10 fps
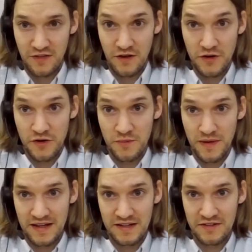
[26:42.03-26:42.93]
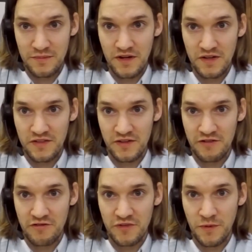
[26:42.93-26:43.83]
in the home and demand
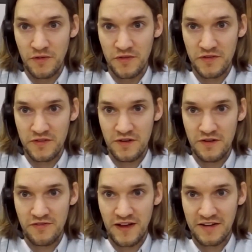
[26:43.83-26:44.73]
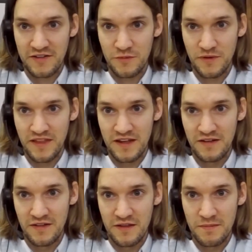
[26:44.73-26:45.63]
side response a factor
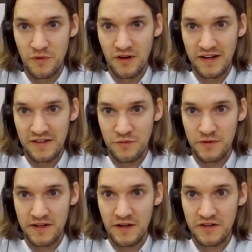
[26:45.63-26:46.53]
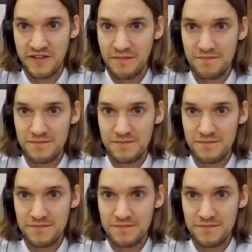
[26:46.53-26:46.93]
within the modelling that we looked at?